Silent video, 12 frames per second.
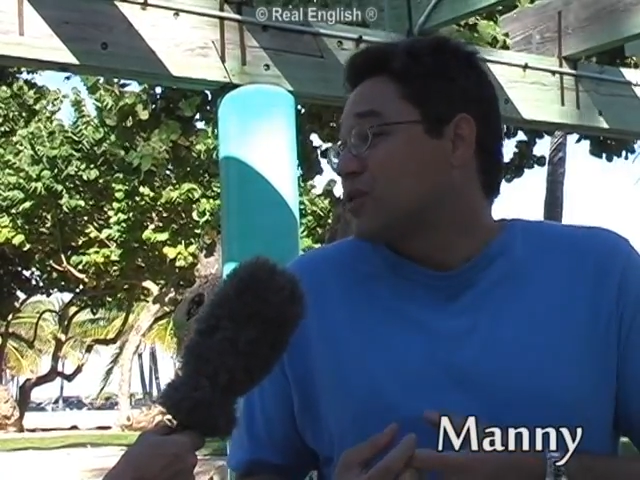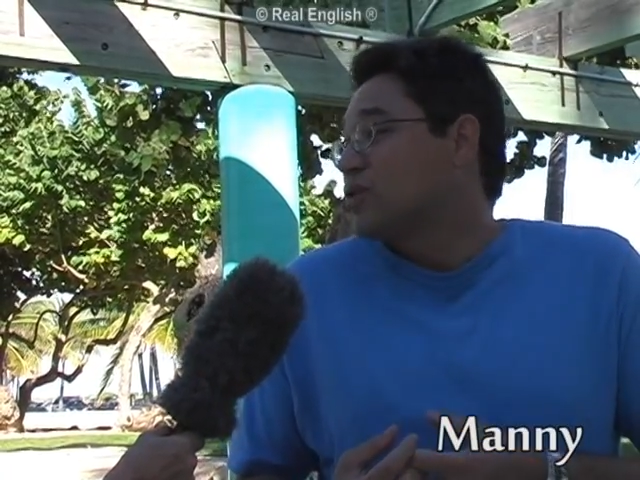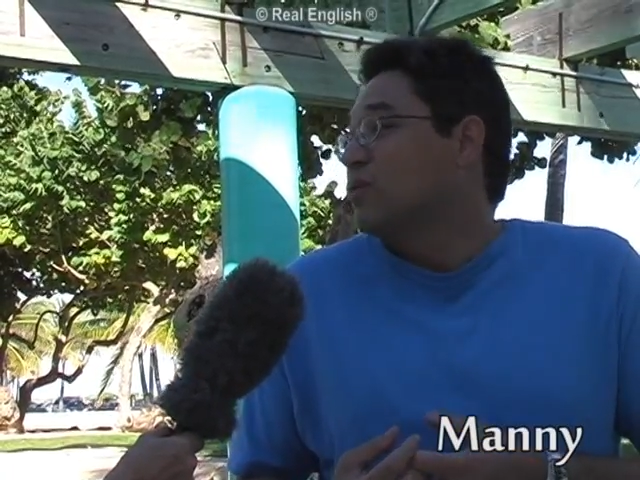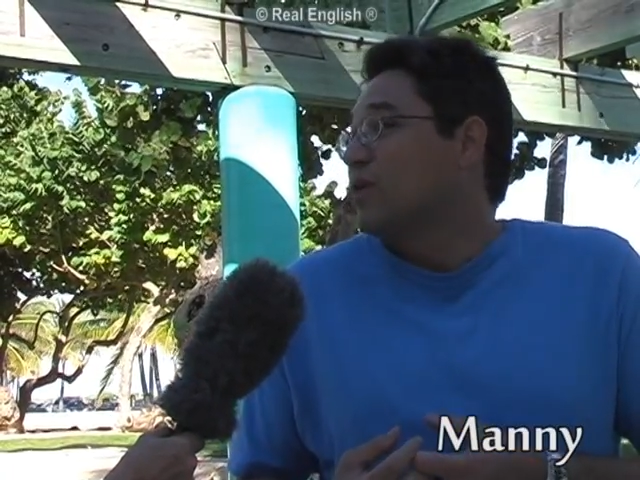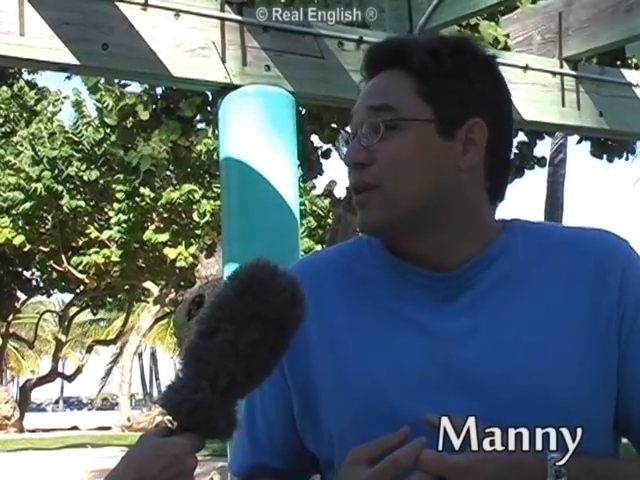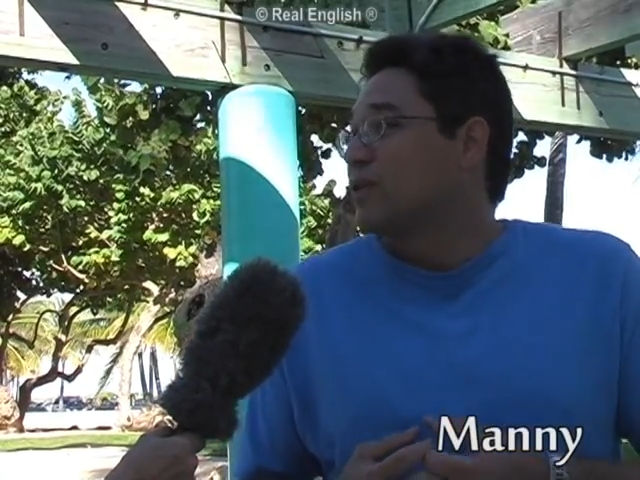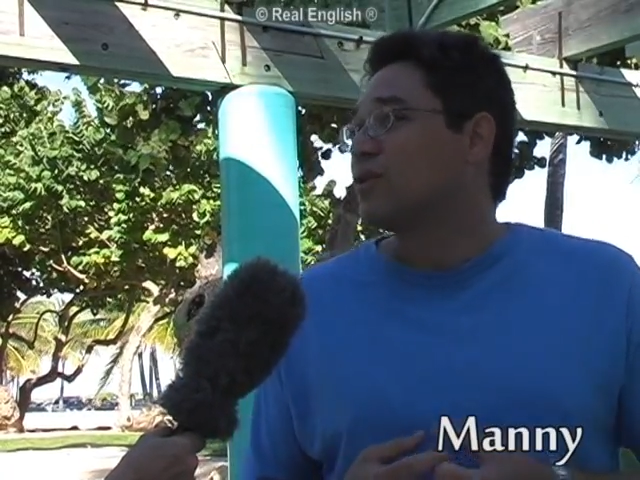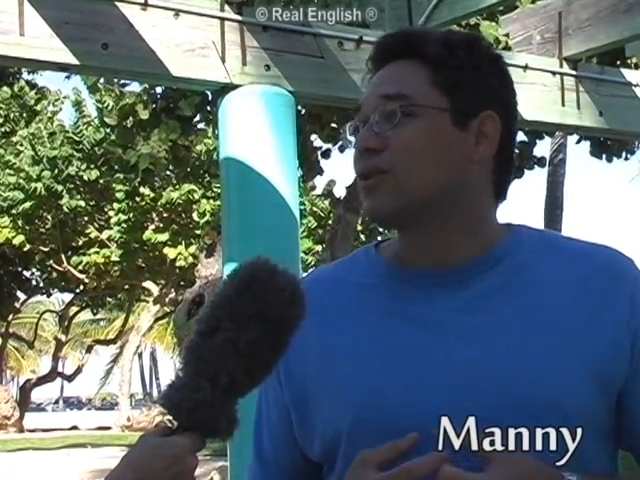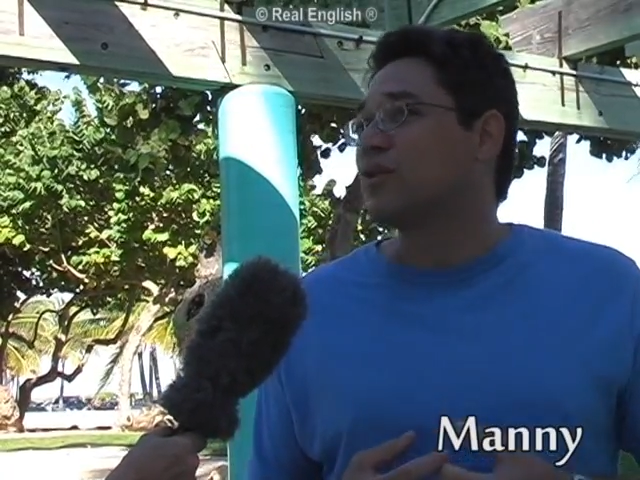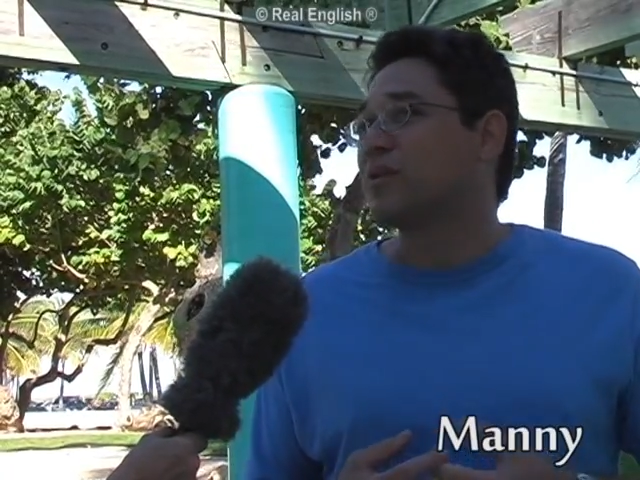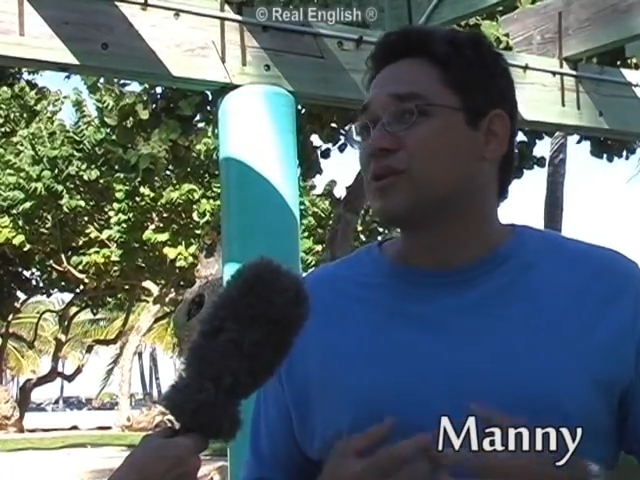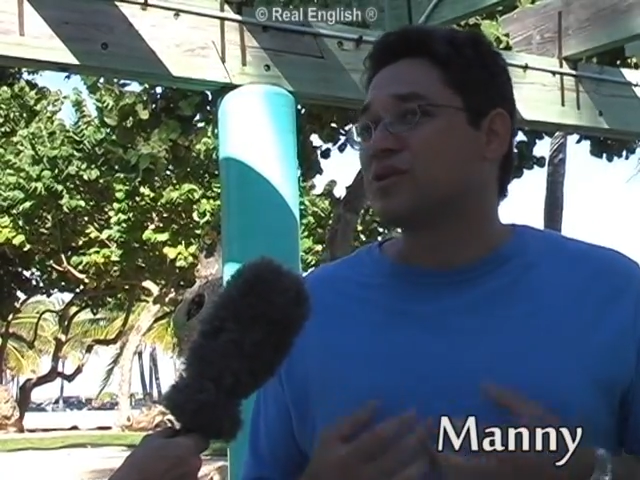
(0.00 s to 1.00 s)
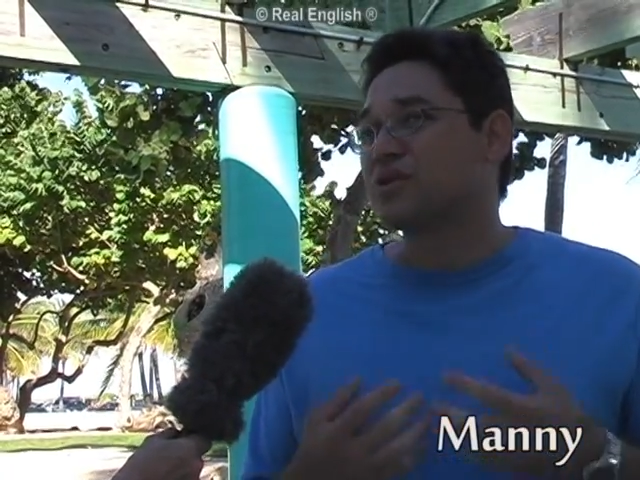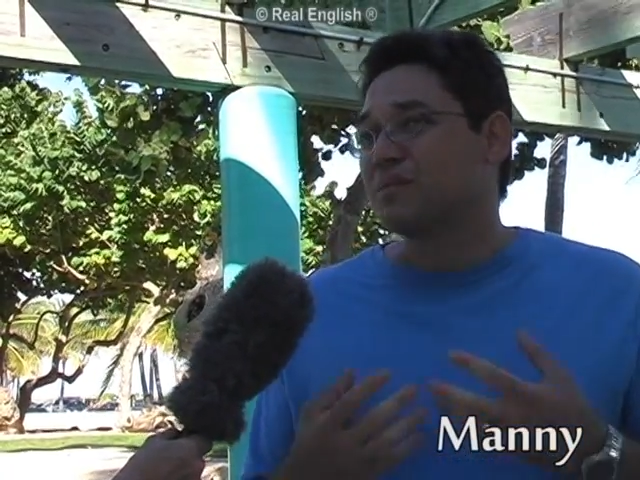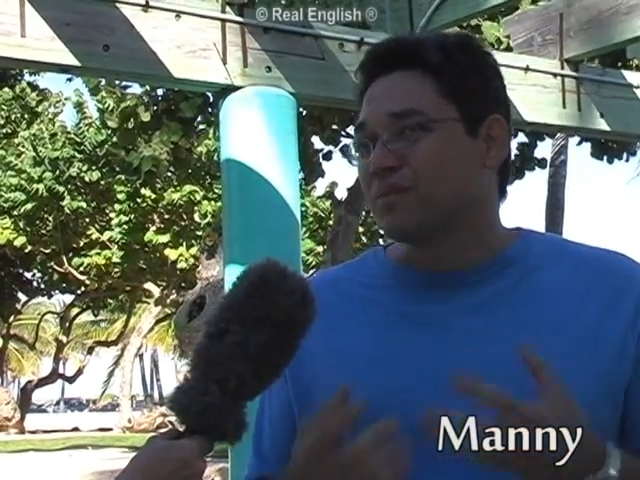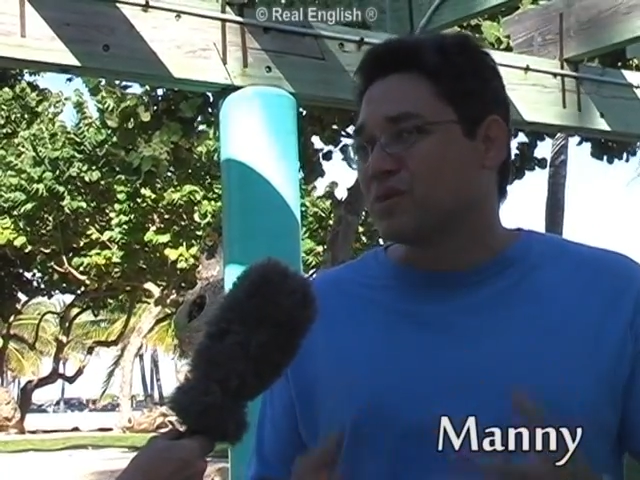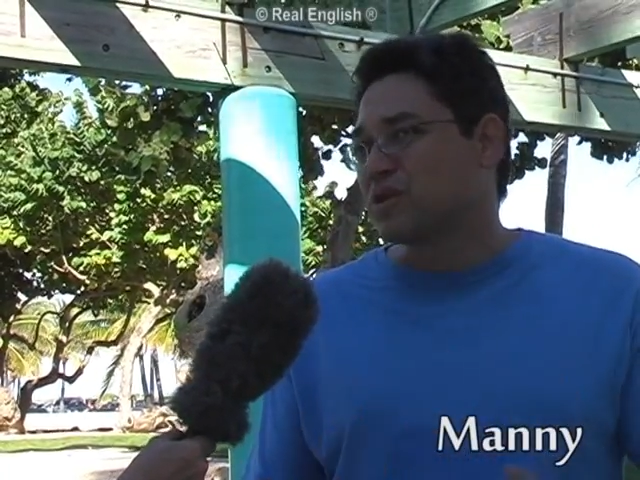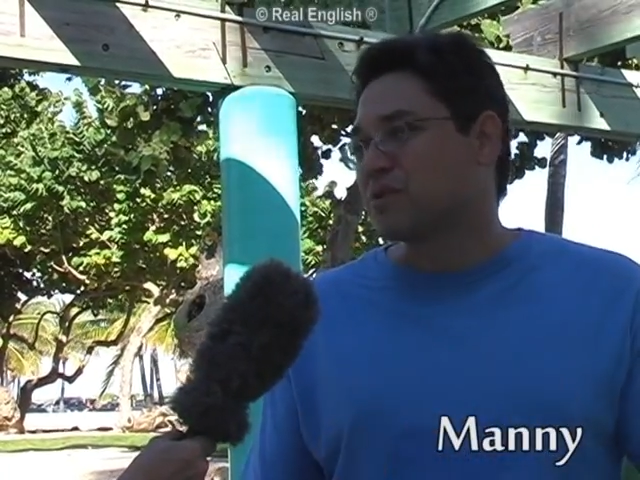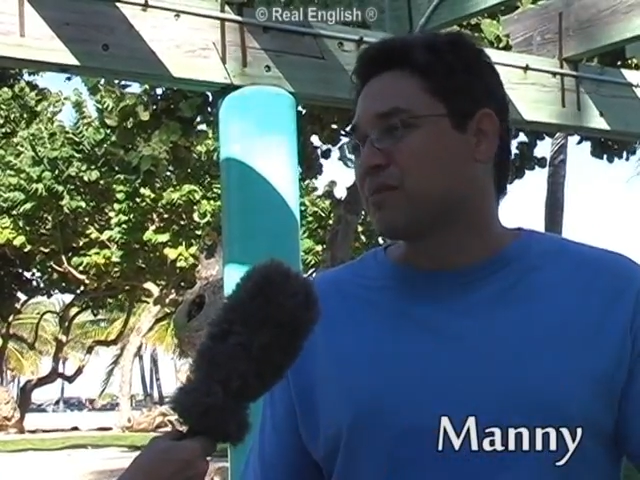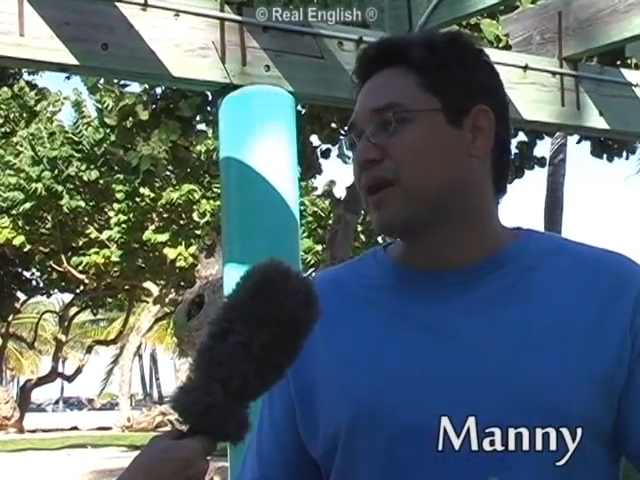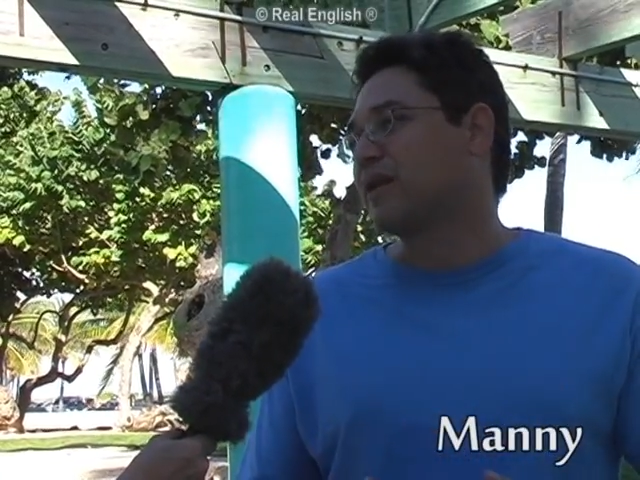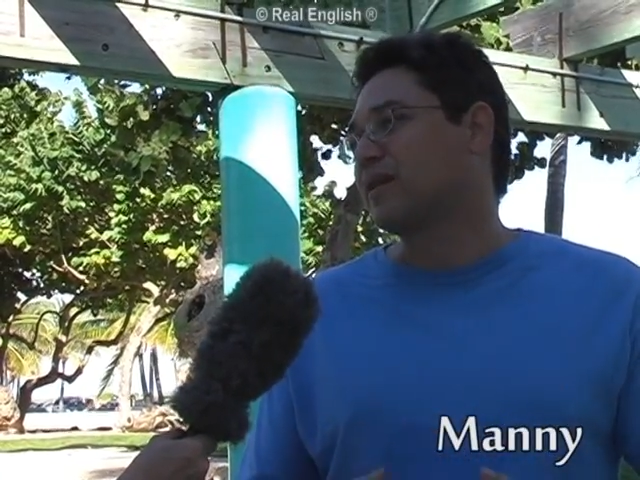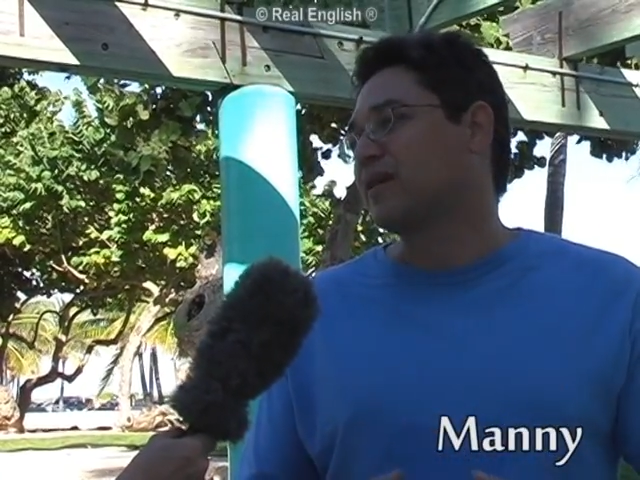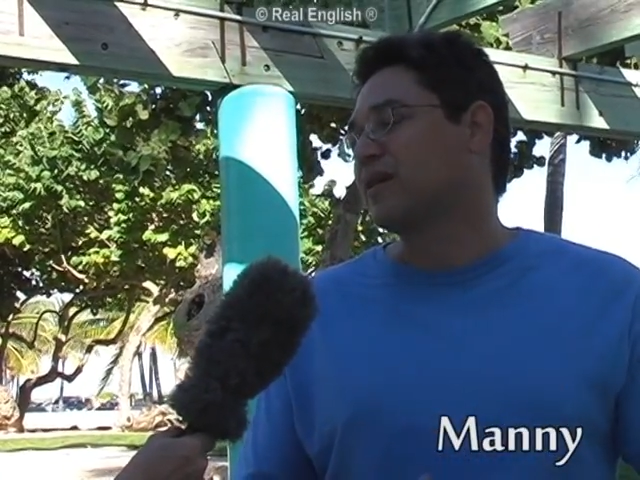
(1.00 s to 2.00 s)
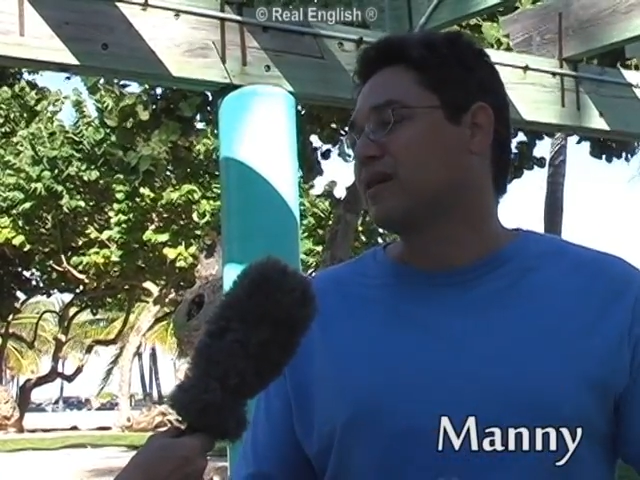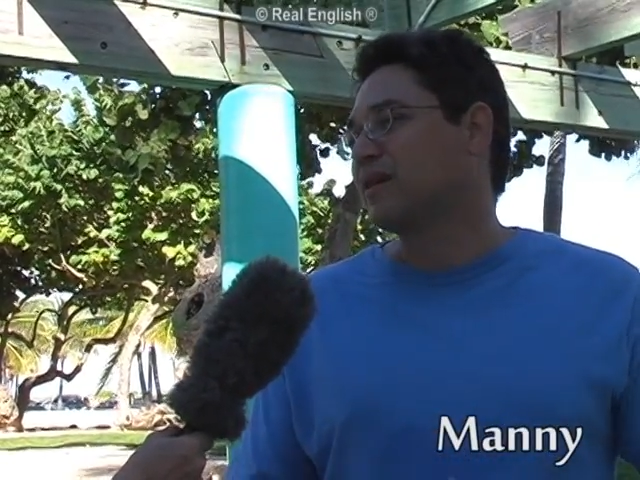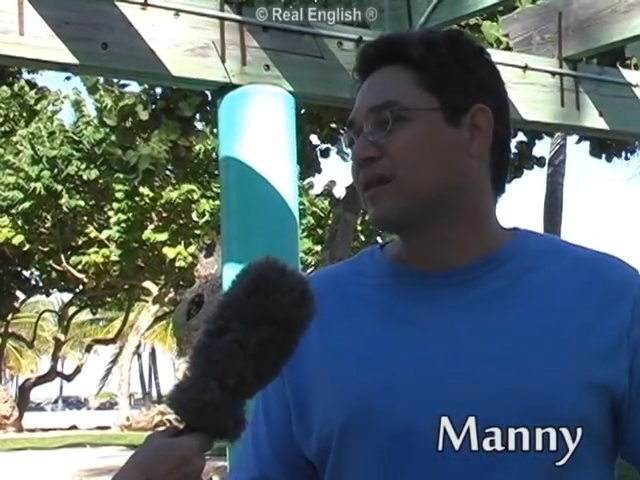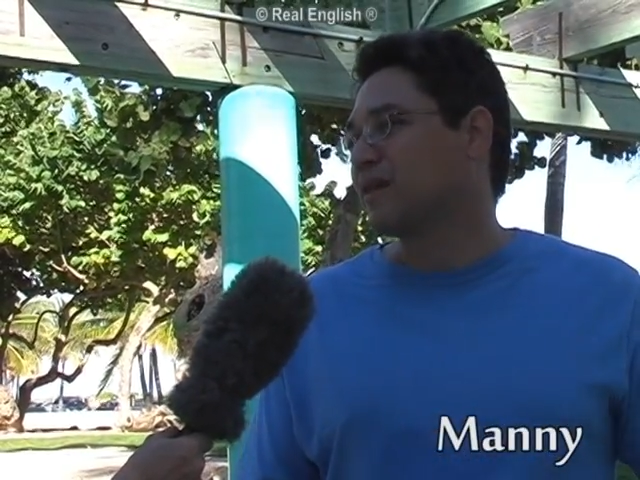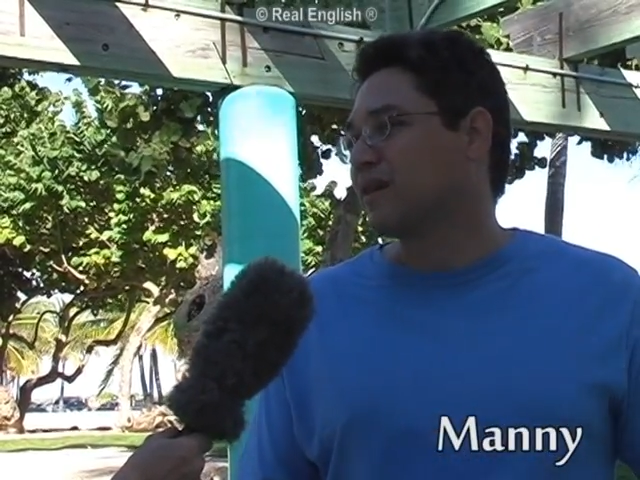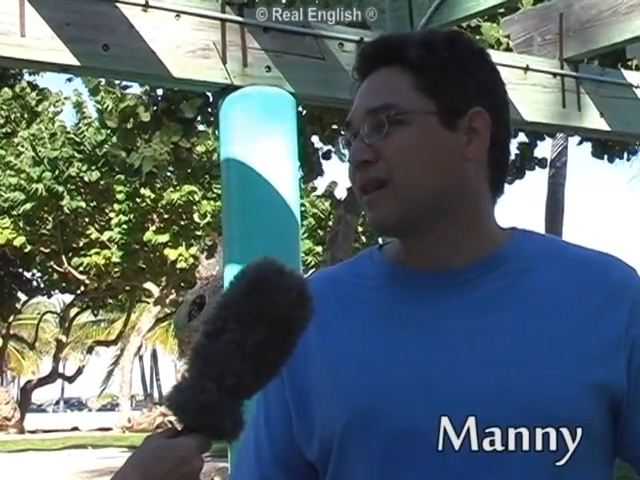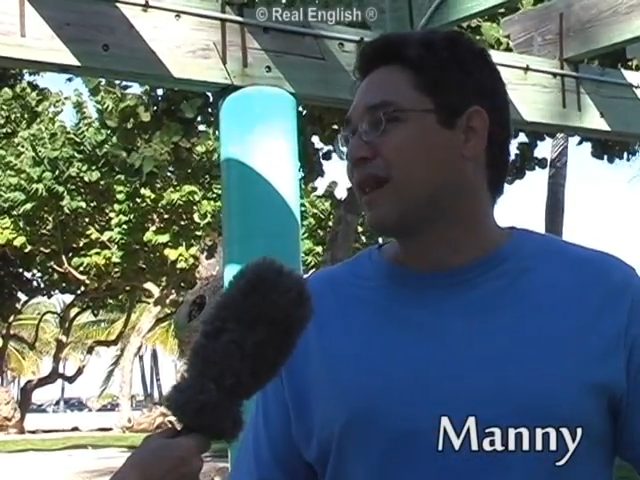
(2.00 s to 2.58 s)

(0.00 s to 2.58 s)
What you want to do is speak the